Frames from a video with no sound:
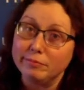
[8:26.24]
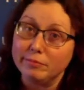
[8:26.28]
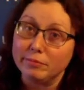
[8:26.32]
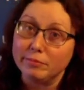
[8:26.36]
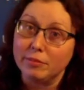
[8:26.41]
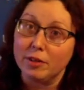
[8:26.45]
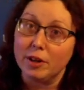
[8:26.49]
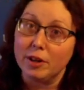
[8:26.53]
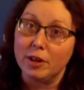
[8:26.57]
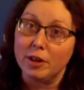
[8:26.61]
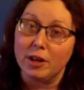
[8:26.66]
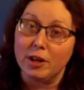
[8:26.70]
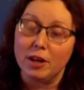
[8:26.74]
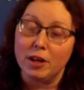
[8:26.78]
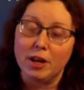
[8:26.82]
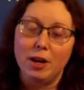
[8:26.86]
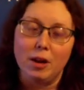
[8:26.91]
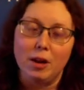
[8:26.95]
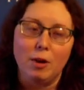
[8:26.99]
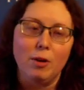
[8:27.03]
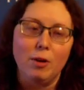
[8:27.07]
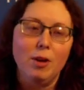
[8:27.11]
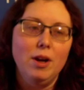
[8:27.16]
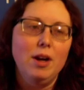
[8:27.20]
there you
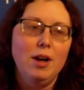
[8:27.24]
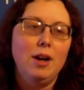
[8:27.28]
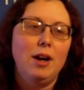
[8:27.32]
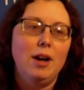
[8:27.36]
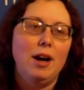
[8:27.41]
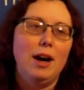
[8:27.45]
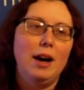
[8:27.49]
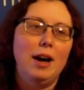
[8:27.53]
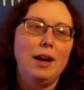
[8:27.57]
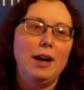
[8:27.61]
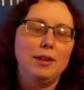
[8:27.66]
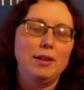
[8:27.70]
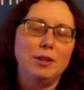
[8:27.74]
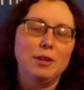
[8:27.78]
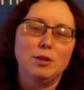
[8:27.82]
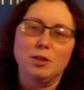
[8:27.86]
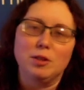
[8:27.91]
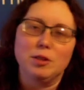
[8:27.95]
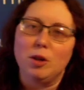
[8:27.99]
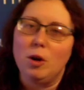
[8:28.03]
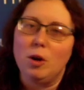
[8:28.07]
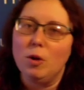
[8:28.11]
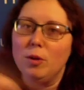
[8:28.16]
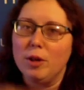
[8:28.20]
go. Uh, and there's a
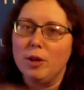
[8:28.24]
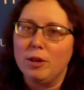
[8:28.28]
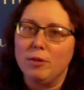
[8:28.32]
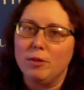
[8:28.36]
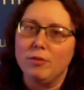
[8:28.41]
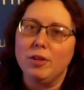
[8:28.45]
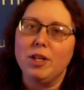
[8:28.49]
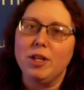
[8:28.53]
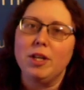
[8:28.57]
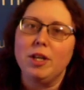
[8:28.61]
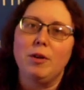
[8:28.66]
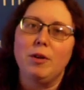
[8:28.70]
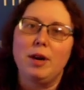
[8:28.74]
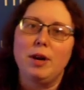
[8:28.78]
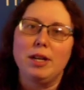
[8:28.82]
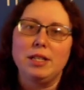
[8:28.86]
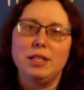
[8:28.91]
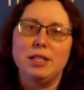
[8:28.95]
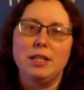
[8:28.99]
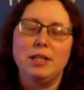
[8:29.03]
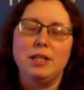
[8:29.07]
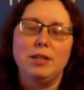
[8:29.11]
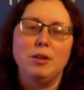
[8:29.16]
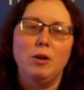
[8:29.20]
whole nother video I
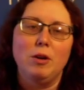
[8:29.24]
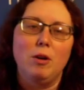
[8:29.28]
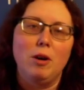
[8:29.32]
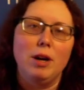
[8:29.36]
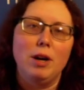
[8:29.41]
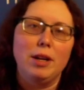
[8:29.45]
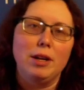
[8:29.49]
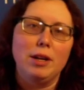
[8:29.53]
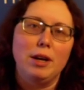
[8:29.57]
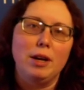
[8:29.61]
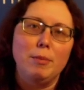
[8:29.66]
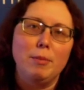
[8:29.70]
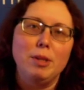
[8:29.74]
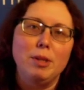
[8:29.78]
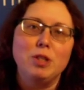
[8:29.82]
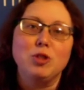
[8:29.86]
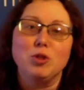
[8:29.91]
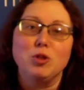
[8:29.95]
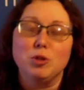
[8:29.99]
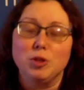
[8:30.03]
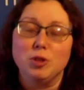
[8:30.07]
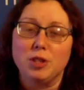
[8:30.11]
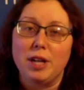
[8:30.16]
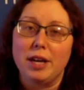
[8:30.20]
did on uh,
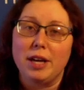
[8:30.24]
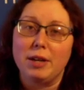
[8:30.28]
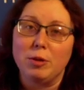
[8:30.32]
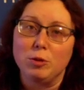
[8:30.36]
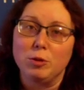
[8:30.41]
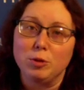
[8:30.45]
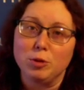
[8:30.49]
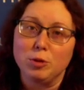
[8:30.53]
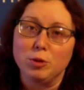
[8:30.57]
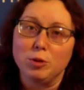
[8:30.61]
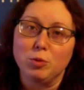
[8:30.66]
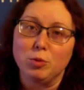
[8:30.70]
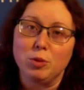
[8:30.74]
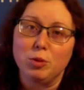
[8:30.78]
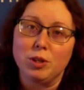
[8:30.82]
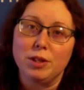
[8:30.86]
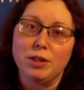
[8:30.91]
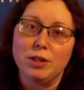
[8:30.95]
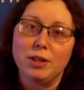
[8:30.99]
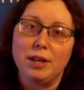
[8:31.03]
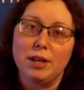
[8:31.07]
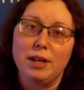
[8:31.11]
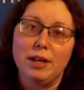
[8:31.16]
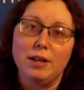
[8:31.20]
menstrual cycles with
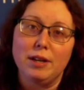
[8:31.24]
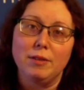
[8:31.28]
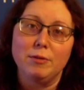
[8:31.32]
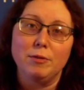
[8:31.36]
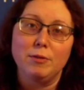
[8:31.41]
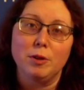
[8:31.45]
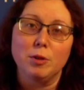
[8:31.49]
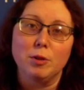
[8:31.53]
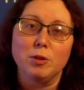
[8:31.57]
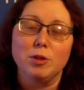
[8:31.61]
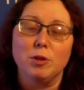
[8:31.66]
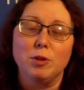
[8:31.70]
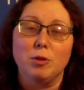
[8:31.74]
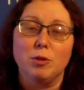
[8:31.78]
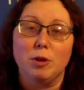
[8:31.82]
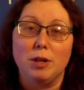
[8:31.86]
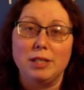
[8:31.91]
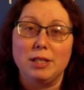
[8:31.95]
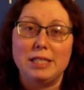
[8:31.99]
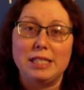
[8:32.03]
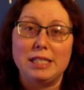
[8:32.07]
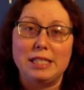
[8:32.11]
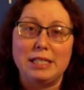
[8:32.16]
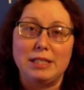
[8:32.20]
uh, folks that are on
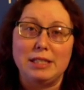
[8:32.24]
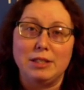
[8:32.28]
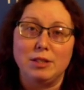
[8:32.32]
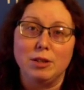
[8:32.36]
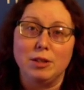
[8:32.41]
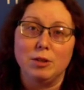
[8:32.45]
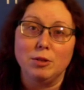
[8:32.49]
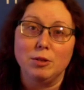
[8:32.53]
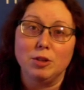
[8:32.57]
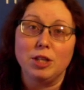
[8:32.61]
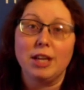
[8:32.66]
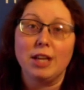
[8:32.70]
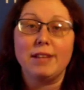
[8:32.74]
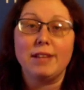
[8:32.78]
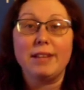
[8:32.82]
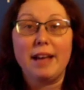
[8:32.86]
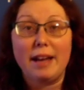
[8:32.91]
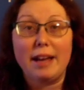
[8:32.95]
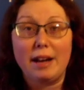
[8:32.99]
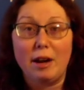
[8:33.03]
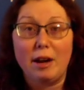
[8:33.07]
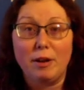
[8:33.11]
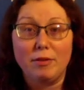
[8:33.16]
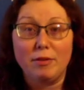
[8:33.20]
T, so check
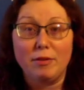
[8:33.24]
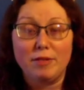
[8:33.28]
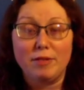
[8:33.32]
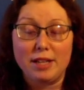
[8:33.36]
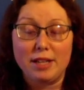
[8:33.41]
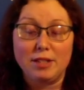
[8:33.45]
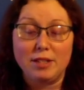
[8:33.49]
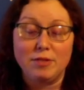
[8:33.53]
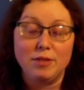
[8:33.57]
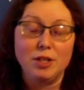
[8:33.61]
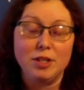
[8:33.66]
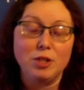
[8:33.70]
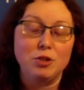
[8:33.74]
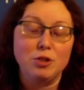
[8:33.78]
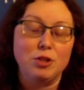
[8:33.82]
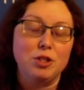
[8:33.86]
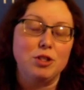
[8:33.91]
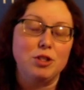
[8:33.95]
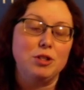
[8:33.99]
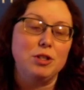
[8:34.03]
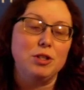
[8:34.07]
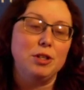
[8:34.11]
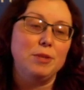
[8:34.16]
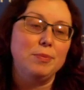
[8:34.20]
that out if that's of interest
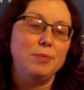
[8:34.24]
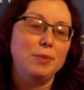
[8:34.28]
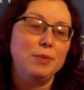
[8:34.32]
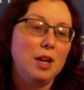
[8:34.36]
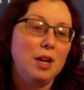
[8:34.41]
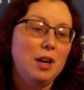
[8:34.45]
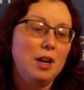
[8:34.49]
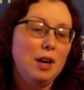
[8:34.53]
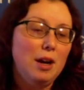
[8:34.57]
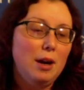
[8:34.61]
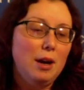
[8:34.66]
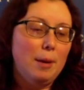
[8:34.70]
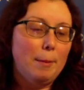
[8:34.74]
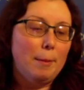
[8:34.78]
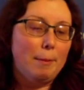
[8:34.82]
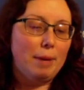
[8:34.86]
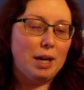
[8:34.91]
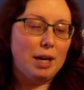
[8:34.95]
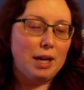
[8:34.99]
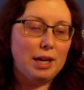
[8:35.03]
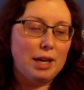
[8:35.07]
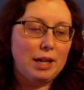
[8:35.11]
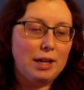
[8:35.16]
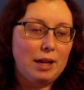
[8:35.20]
to you.
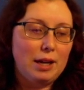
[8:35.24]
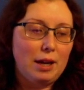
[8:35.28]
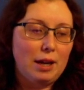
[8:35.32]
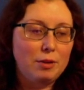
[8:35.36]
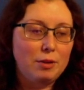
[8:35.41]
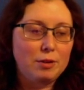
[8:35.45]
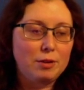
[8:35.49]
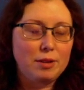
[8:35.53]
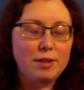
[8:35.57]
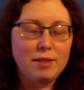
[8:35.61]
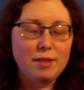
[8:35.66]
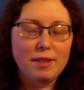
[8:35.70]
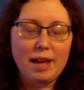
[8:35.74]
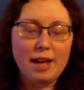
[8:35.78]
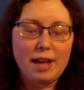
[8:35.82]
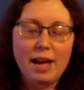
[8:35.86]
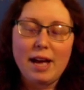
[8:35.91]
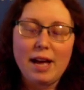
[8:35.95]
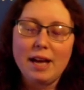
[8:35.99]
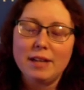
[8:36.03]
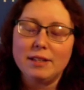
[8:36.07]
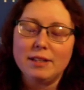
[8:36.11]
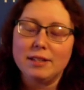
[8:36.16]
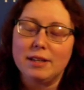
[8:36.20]
But other than
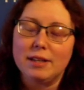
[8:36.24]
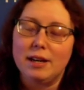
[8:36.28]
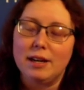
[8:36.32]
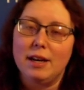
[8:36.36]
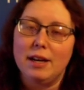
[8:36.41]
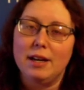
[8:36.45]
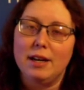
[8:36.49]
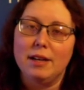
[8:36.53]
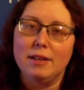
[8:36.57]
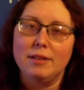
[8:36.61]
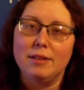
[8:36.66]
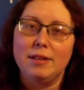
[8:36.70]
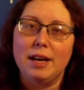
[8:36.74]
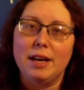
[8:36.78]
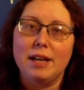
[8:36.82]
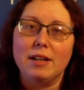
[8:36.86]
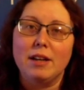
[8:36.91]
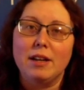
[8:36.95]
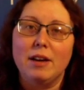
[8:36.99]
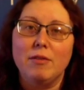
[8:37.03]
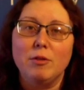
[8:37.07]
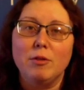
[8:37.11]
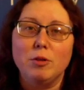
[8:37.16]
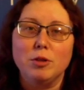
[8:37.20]
that, uh, that
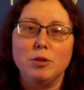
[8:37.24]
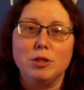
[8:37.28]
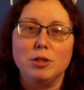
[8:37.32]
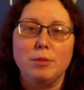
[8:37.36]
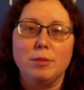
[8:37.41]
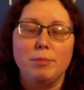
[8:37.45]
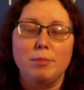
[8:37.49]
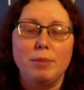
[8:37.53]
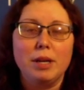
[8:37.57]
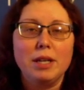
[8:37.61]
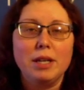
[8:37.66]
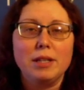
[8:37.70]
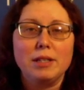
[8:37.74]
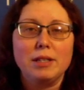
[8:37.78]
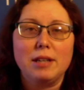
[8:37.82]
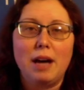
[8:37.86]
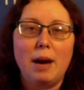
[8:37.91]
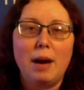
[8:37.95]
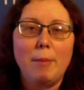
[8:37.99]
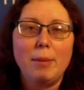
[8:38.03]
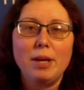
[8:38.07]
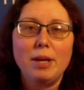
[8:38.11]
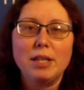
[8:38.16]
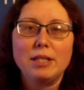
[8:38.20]
covers the big
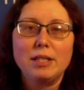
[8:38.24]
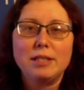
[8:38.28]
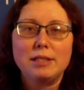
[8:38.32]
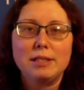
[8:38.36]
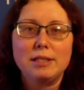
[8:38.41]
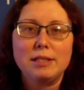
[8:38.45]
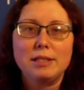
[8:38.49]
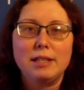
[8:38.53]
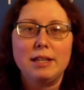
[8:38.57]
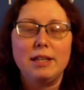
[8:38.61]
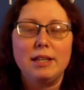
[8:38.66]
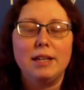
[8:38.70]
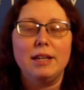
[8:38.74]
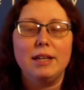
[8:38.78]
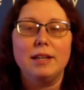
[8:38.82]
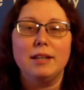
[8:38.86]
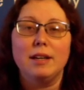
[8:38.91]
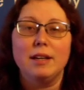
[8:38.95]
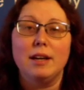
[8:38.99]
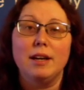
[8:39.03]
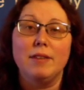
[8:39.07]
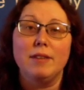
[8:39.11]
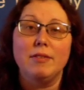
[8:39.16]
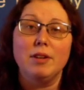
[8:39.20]
topics. And
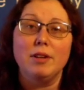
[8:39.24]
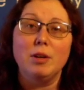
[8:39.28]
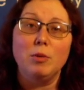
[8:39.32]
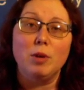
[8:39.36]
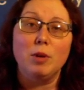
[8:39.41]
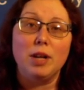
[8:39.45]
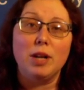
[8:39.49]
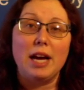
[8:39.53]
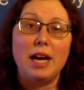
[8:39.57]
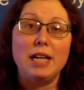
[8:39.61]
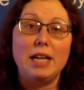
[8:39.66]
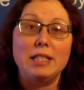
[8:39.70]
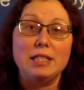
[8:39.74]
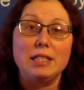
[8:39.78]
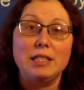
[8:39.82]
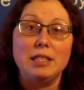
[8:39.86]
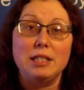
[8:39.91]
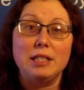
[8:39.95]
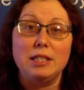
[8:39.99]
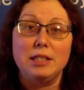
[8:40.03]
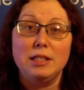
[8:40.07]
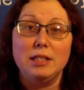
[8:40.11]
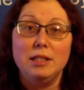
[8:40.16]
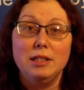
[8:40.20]
uh, if anyone has
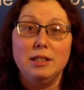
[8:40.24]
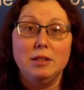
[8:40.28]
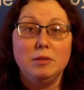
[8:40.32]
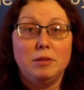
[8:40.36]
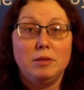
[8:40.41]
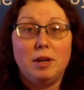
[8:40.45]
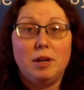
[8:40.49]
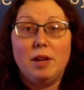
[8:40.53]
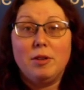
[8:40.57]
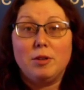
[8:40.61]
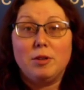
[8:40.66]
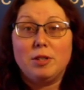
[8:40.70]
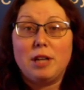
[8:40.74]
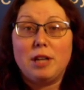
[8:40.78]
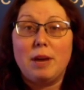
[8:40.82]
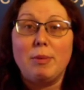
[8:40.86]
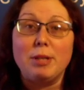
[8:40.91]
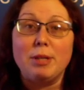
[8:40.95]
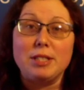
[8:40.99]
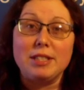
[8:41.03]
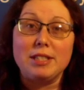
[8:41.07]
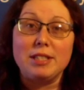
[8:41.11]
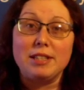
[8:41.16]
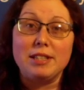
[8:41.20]
any other
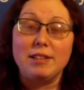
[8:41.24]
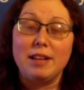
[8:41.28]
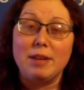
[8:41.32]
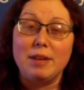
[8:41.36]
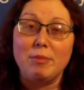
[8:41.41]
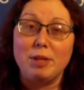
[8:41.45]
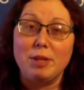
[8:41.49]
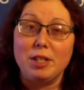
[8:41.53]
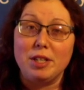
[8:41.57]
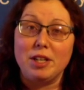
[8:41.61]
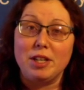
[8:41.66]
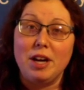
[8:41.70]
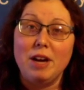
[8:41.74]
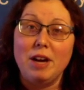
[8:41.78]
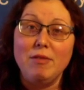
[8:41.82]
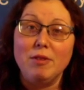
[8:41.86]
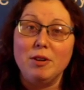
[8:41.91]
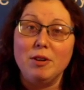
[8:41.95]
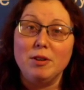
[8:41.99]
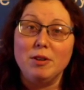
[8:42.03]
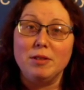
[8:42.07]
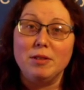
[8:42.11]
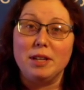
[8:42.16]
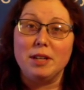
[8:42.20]
topics they'd like me to
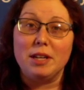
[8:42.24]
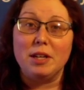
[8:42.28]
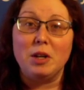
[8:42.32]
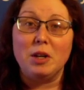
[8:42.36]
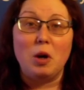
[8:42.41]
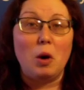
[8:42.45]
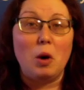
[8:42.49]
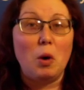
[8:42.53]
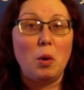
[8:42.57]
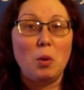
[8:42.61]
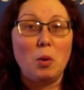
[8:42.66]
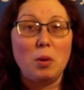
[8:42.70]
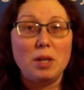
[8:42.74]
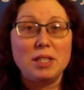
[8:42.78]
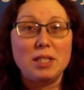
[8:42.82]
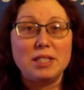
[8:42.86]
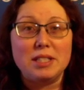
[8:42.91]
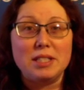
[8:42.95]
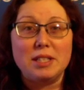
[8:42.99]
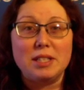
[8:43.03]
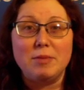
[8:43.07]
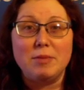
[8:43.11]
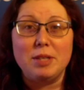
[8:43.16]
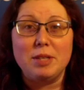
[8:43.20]
cover, they can always
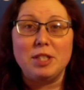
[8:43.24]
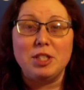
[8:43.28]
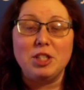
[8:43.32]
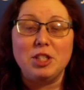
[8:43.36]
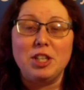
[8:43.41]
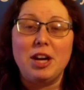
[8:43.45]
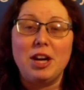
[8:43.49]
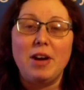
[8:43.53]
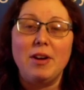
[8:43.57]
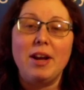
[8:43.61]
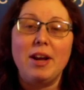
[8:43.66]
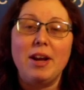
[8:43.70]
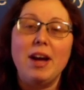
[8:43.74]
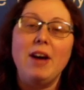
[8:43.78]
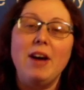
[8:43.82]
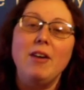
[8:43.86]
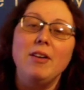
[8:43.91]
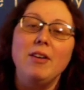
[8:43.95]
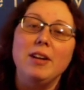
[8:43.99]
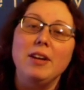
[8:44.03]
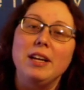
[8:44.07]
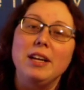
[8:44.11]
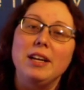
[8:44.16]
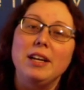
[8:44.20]
give me a shout out
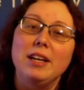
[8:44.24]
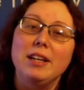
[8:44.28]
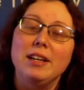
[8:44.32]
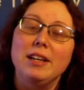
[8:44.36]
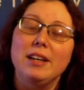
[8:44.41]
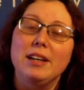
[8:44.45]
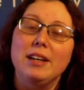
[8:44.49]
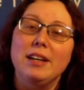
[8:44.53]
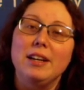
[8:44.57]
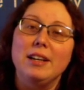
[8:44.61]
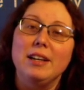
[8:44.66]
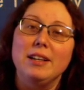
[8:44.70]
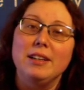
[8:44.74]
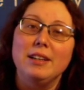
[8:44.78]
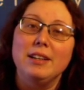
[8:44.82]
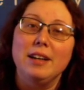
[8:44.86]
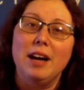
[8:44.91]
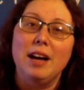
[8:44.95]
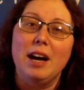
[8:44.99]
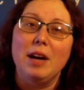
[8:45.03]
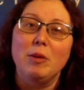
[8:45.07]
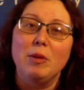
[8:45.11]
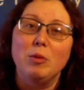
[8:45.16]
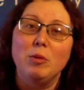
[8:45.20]
and uh,
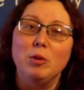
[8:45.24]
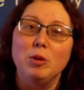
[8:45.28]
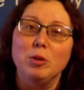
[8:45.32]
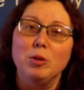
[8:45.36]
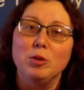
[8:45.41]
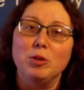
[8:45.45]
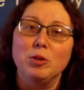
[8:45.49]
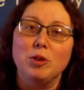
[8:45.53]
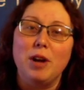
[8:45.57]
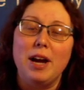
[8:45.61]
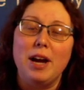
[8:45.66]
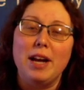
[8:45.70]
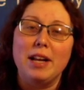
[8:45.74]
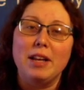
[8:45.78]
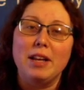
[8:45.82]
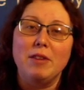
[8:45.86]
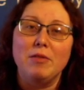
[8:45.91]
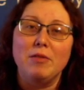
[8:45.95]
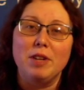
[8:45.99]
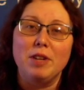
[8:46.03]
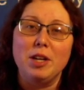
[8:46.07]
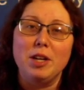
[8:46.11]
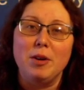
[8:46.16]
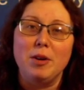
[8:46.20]
I will try and get a
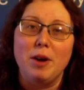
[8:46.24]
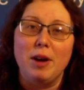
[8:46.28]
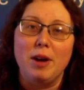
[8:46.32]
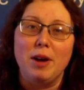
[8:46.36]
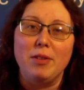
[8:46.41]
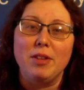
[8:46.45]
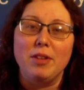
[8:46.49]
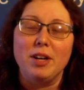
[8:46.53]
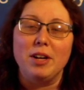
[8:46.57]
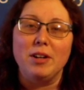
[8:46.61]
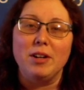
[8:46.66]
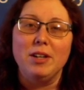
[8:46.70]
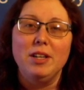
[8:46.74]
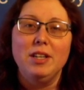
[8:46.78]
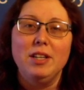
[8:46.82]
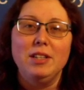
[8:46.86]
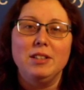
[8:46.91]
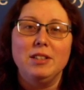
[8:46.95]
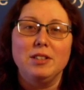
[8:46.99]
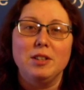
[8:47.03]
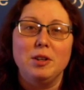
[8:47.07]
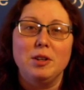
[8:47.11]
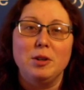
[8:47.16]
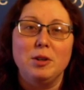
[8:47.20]
video out there.
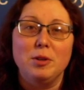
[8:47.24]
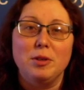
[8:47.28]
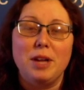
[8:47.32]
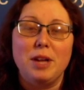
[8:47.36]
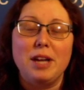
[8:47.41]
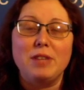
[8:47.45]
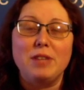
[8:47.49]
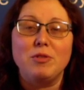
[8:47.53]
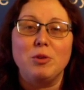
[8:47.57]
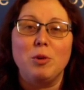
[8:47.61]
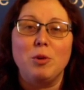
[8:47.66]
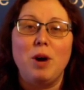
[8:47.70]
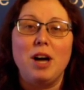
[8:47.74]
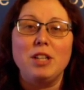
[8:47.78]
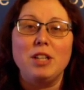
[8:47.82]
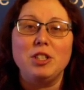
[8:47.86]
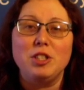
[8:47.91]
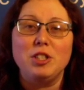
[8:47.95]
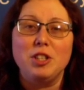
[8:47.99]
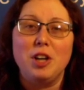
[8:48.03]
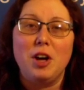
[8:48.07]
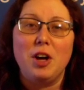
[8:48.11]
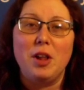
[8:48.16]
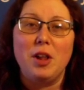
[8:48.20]
So thanks for
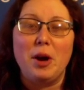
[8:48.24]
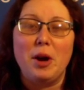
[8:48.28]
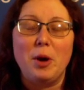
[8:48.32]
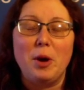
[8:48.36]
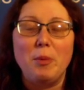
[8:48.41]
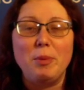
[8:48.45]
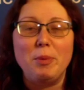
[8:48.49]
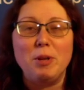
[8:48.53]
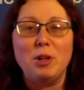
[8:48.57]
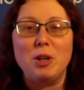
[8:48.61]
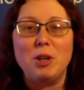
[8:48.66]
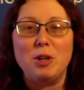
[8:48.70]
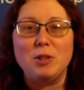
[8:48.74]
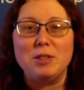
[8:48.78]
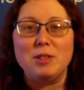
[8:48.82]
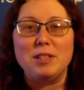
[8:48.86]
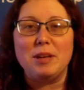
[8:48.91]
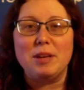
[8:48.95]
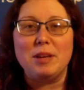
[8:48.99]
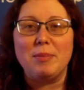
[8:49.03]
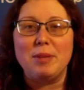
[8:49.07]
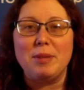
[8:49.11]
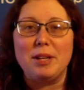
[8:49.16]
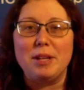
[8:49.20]
watching, y'all. I hope you learned
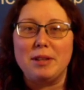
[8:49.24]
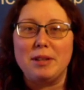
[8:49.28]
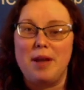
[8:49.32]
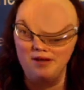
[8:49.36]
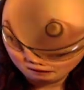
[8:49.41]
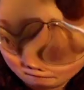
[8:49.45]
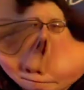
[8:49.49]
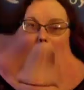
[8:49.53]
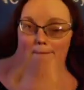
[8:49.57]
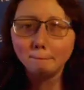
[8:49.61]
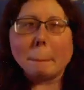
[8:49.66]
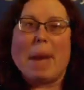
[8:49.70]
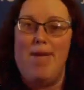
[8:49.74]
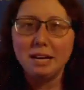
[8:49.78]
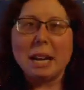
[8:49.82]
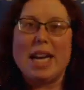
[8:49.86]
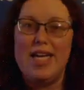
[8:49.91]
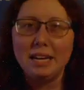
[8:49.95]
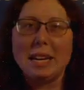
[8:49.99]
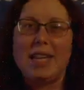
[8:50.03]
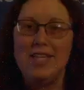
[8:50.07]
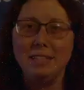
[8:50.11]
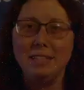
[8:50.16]
something. Bye.